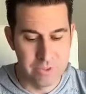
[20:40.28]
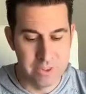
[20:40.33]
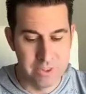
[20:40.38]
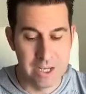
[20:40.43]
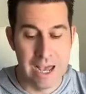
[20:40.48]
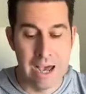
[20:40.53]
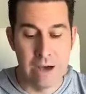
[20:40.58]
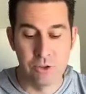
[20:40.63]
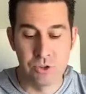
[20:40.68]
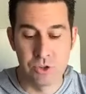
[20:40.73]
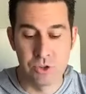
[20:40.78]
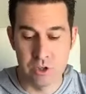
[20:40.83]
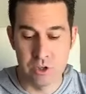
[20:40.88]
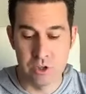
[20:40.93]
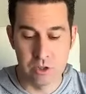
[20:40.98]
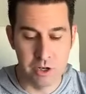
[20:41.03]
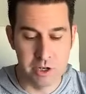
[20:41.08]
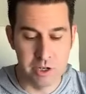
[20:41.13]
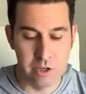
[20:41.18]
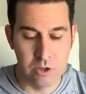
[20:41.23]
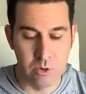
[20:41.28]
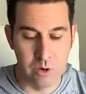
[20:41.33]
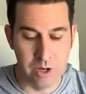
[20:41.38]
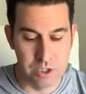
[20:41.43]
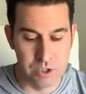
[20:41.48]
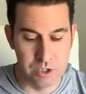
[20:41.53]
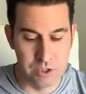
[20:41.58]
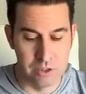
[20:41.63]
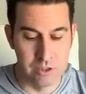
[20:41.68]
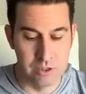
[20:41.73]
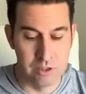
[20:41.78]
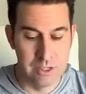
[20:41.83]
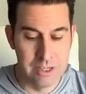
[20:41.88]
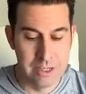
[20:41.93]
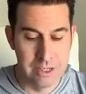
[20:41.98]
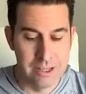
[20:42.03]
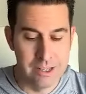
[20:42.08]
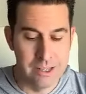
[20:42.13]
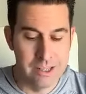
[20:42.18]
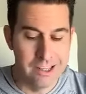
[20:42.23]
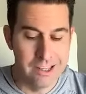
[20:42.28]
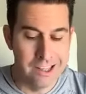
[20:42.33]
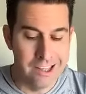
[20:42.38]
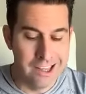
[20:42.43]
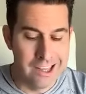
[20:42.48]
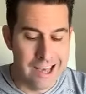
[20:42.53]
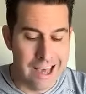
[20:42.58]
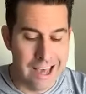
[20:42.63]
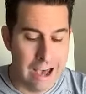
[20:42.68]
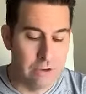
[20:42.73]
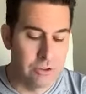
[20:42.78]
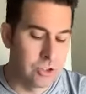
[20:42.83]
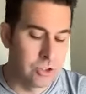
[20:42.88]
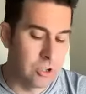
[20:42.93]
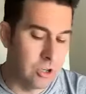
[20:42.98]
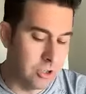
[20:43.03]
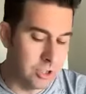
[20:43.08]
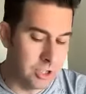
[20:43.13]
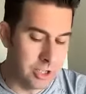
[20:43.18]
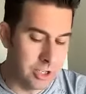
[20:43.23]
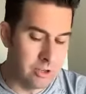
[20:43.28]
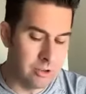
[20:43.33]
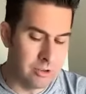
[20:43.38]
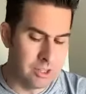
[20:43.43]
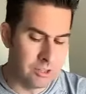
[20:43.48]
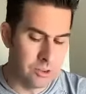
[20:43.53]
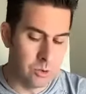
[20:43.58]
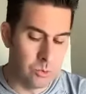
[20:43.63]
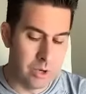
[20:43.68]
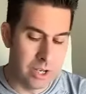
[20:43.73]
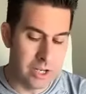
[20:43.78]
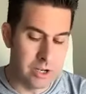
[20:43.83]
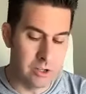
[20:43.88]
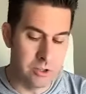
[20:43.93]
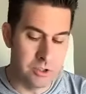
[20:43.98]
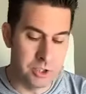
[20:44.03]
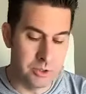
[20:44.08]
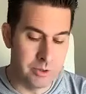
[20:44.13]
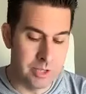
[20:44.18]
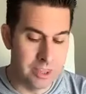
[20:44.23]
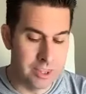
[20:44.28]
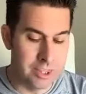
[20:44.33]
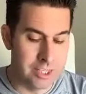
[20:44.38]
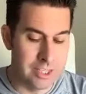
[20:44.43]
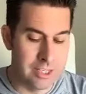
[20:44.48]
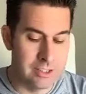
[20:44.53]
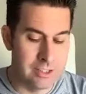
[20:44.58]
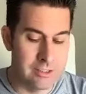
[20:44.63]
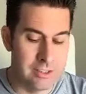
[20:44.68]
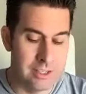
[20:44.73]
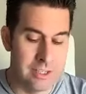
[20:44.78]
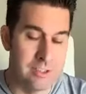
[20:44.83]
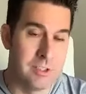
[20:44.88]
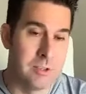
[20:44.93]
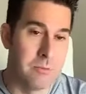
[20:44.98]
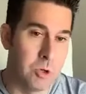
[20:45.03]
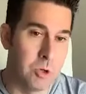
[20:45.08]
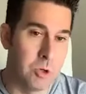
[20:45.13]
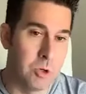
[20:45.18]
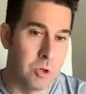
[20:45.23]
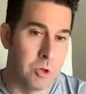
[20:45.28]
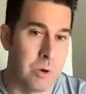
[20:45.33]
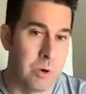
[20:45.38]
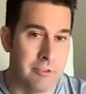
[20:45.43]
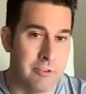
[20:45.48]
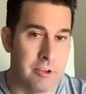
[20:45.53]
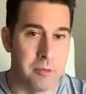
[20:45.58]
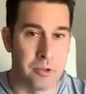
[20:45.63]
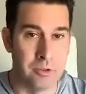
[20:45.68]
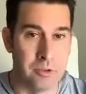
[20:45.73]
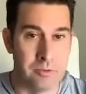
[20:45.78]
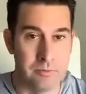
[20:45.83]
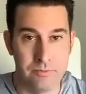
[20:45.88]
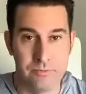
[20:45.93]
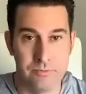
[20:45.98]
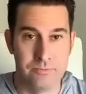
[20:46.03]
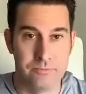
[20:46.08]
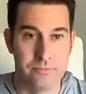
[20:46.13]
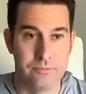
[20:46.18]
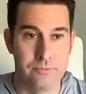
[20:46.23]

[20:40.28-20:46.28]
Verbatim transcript: The how certain are you question. How certain are you that the way you're doing things is the most profitable?